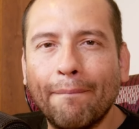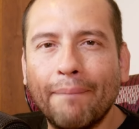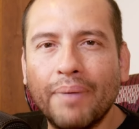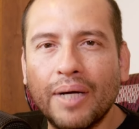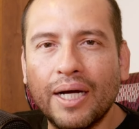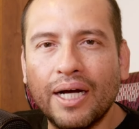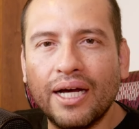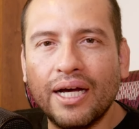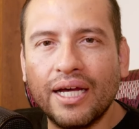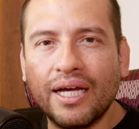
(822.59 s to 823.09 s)

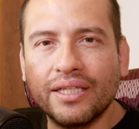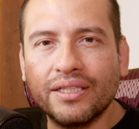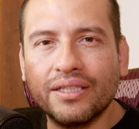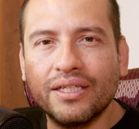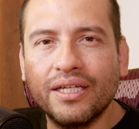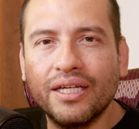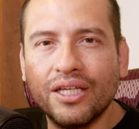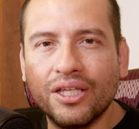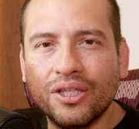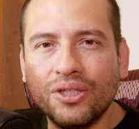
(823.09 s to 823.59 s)

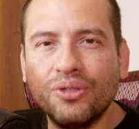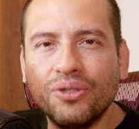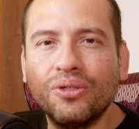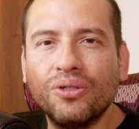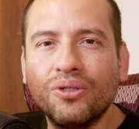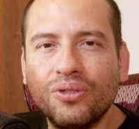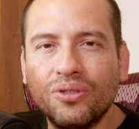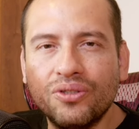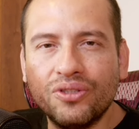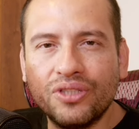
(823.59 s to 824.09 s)
but you
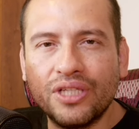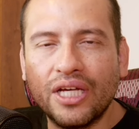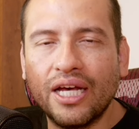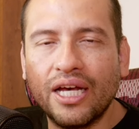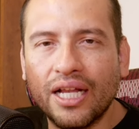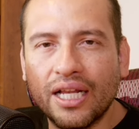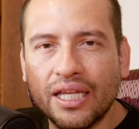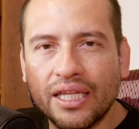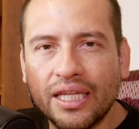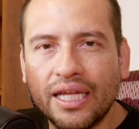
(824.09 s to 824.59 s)
could
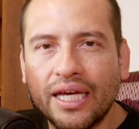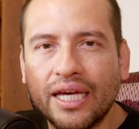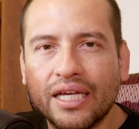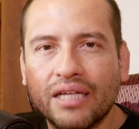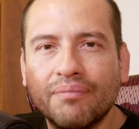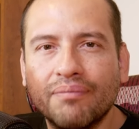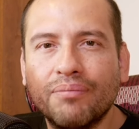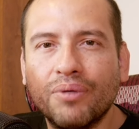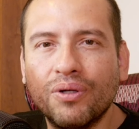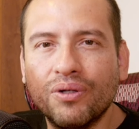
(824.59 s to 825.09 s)
tell
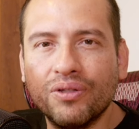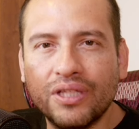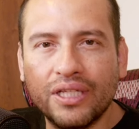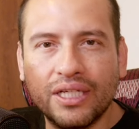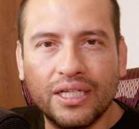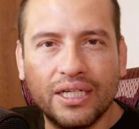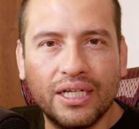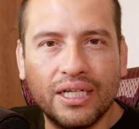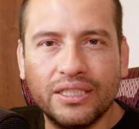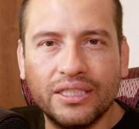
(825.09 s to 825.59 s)
like Bo
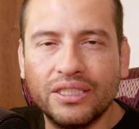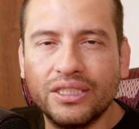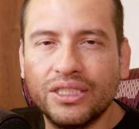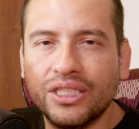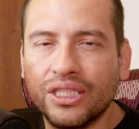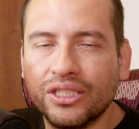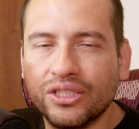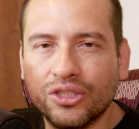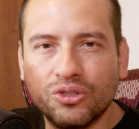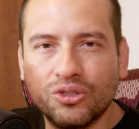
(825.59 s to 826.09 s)
Nickel is
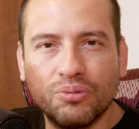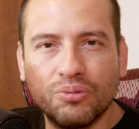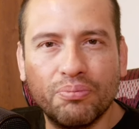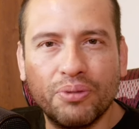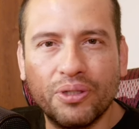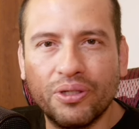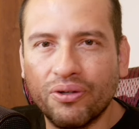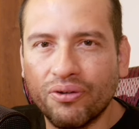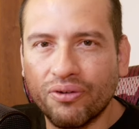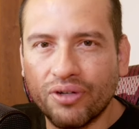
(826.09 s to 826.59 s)
just a
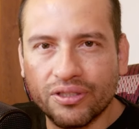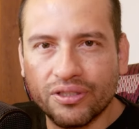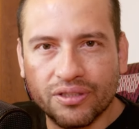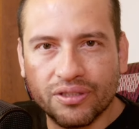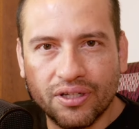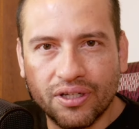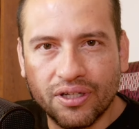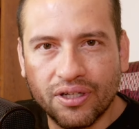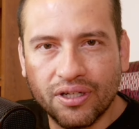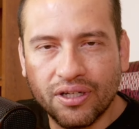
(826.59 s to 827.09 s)
superior
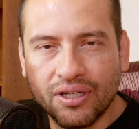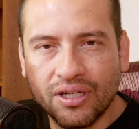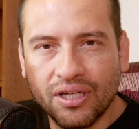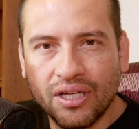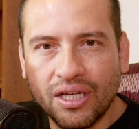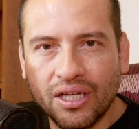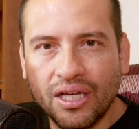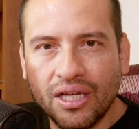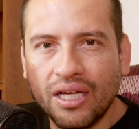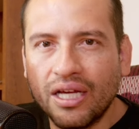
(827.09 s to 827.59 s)
wrestler.
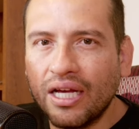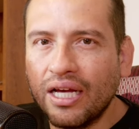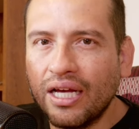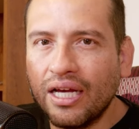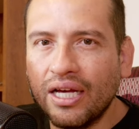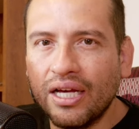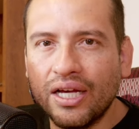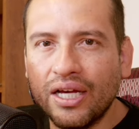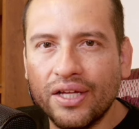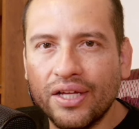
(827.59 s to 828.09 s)

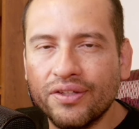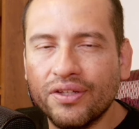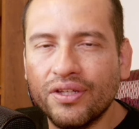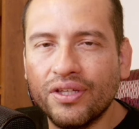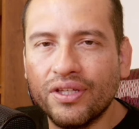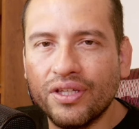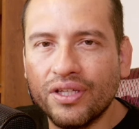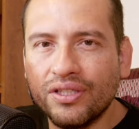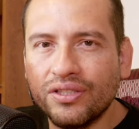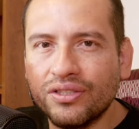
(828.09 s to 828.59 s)
And
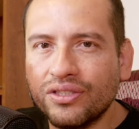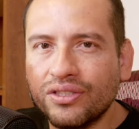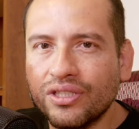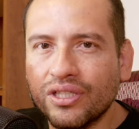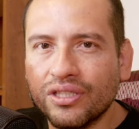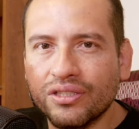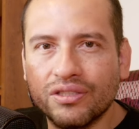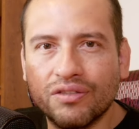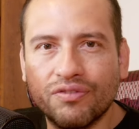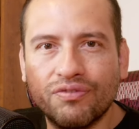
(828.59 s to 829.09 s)
he's
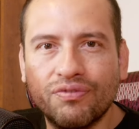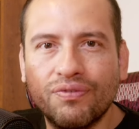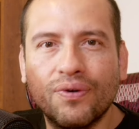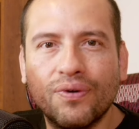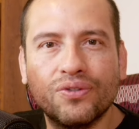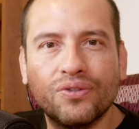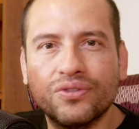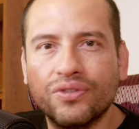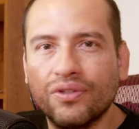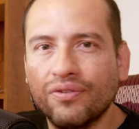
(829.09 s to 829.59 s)
just a
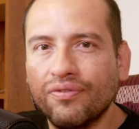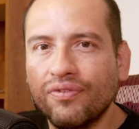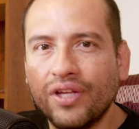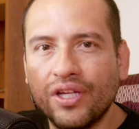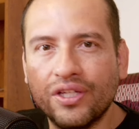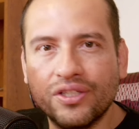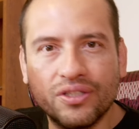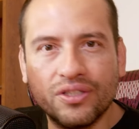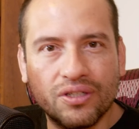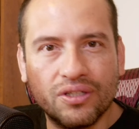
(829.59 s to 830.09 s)
force of
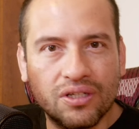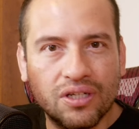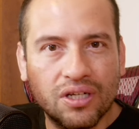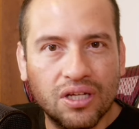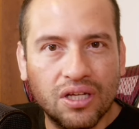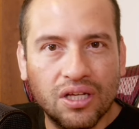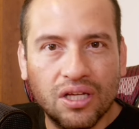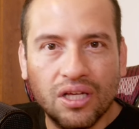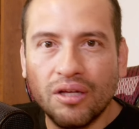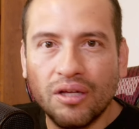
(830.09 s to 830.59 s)
nature.
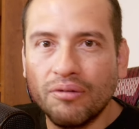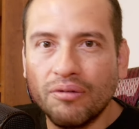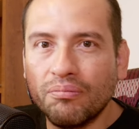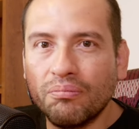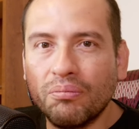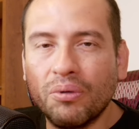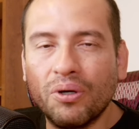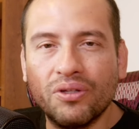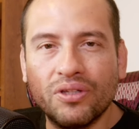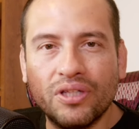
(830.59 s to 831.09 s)

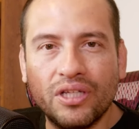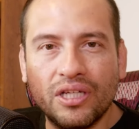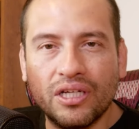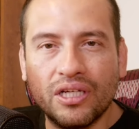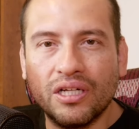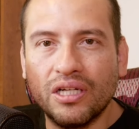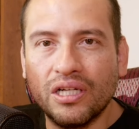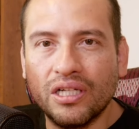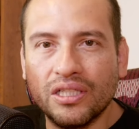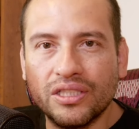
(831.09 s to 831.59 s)
Bo
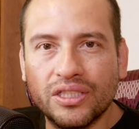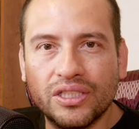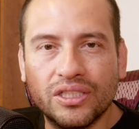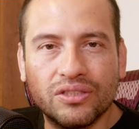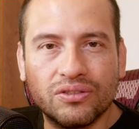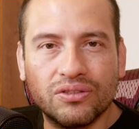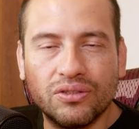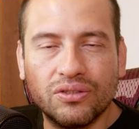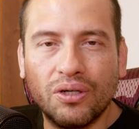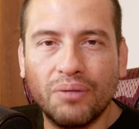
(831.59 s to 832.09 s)
Nickel
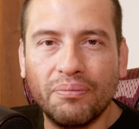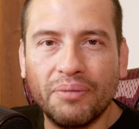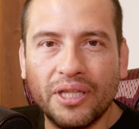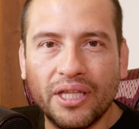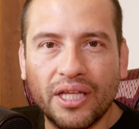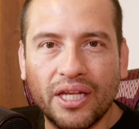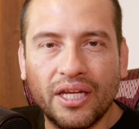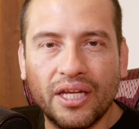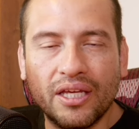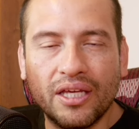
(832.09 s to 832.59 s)
just
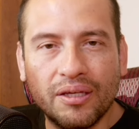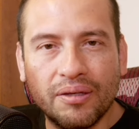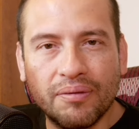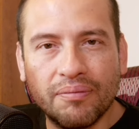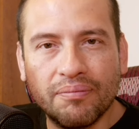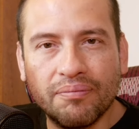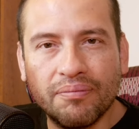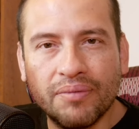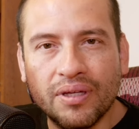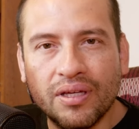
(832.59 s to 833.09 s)
dominated
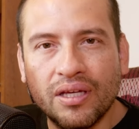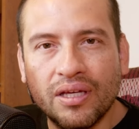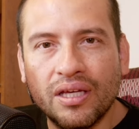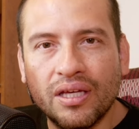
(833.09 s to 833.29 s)
him